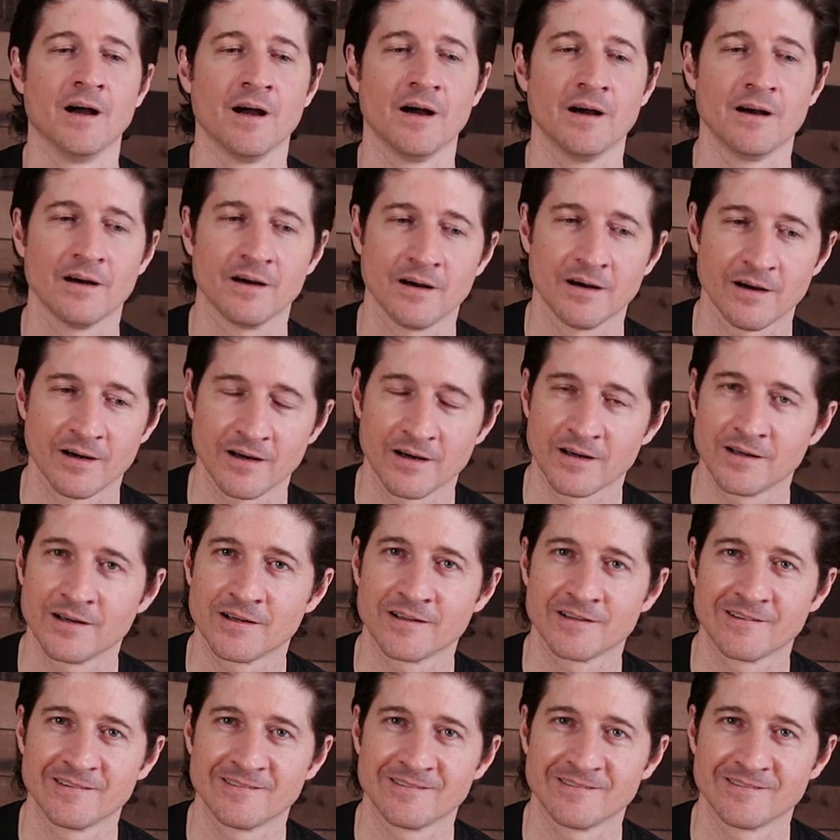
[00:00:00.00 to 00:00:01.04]
ah,
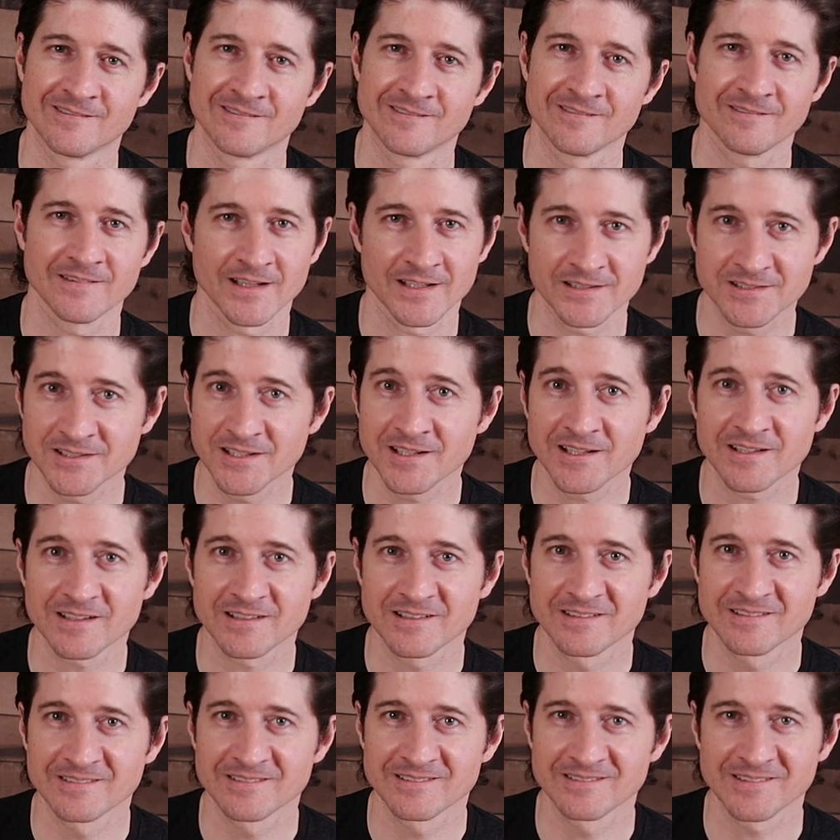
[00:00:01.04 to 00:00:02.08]
that's it.
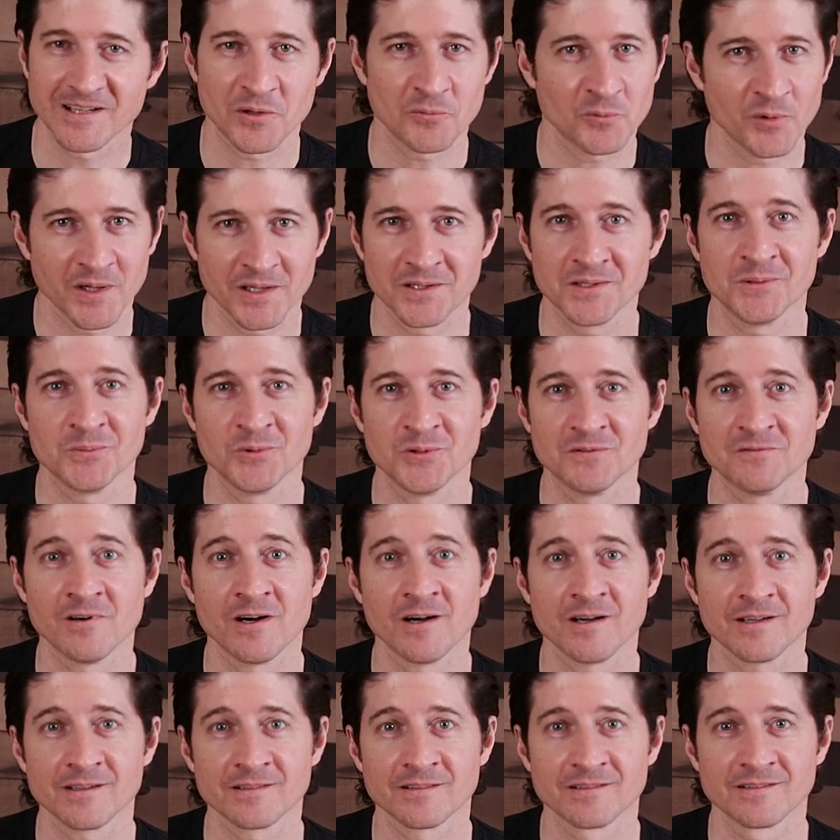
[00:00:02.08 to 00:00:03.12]
I'm ready to move
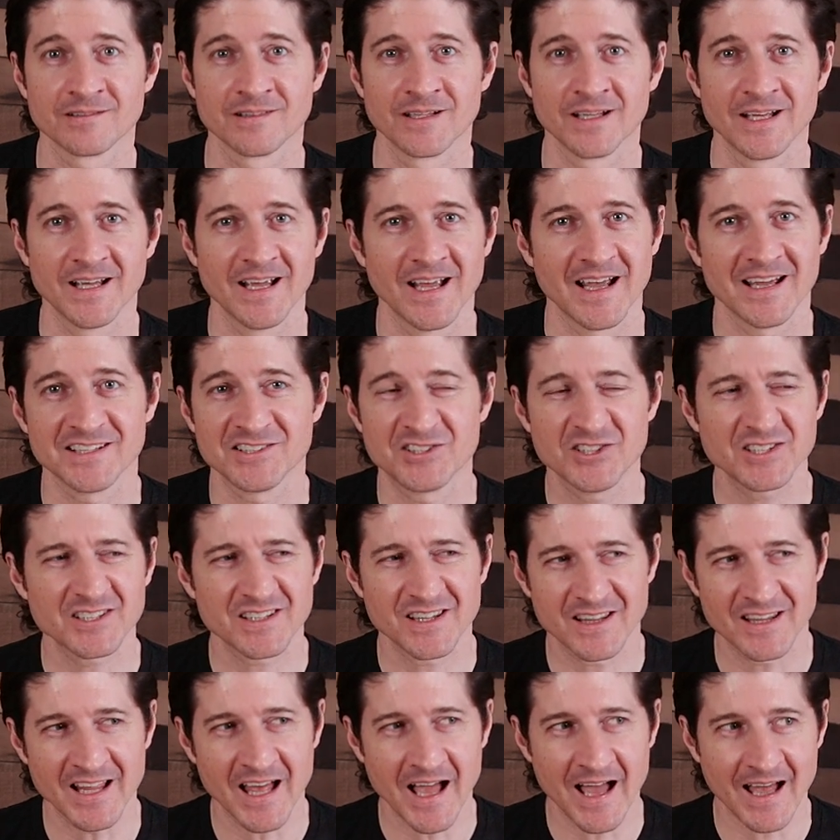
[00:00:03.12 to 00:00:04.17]
on. And
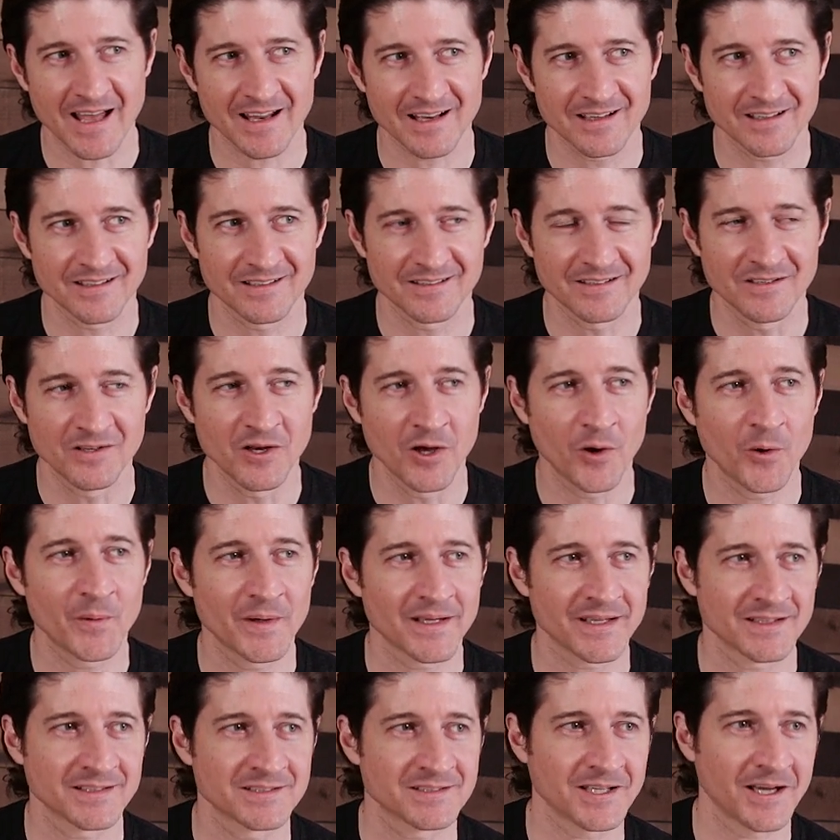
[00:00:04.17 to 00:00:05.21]
just that
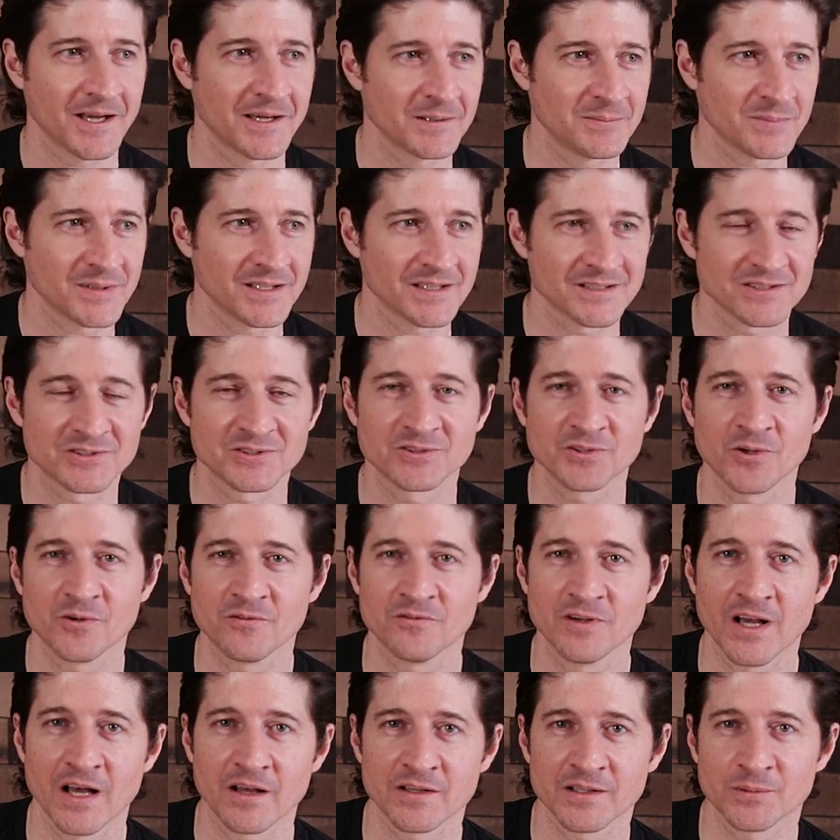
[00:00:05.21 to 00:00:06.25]
knowing inside me is so
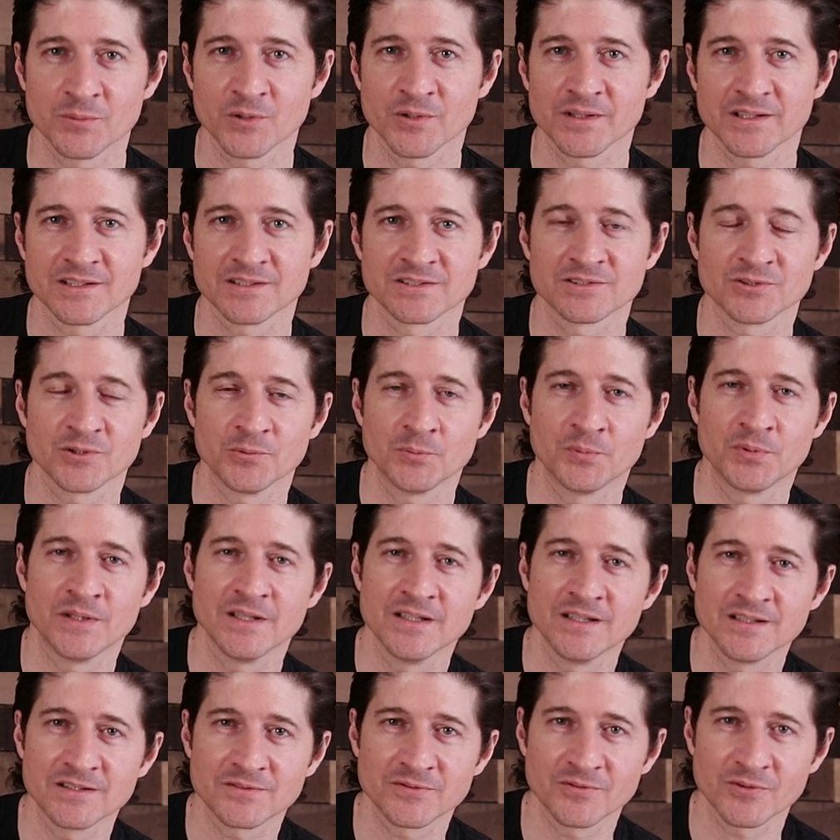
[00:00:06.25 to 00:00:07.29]
valuable and it's so
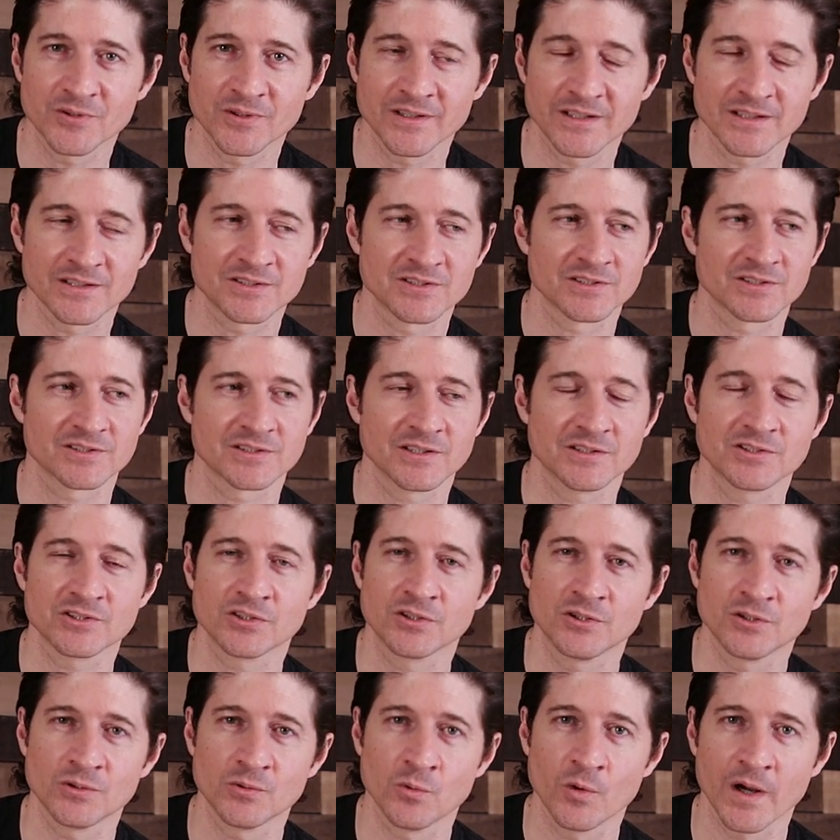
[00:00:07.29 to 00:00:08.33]
peaceful and it's just such a
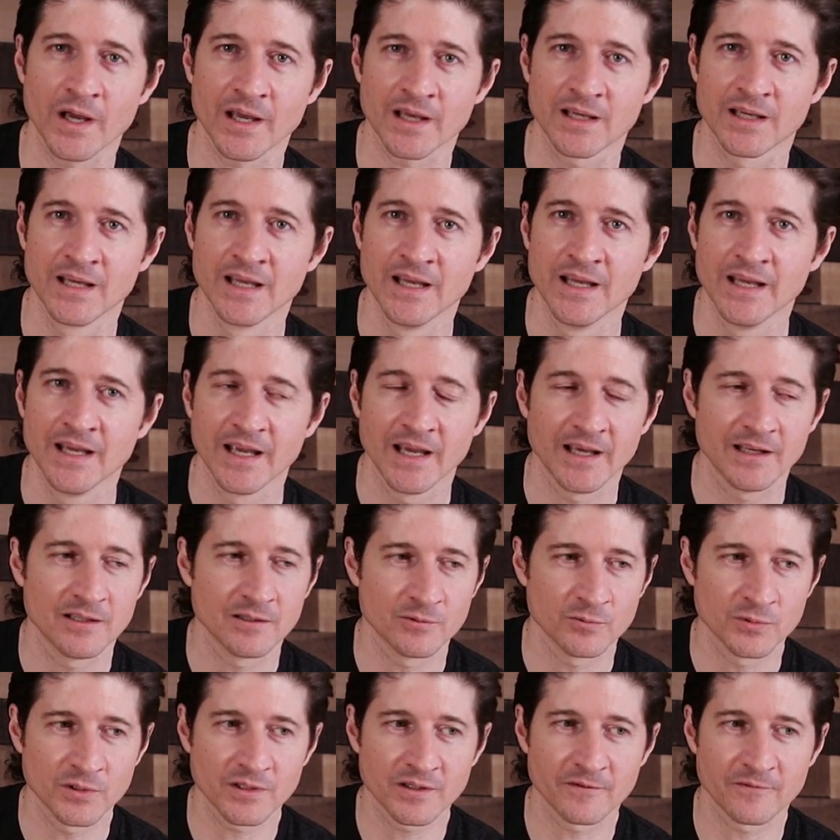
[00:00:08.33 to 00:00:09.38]
good way. And
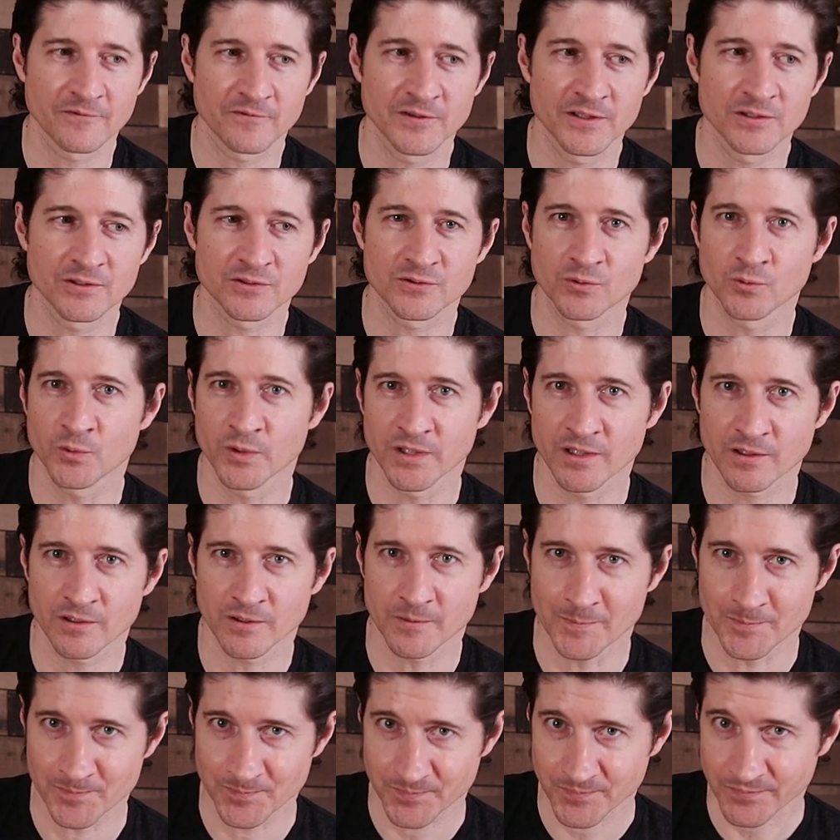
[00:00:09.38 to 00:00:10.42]
it really feels weird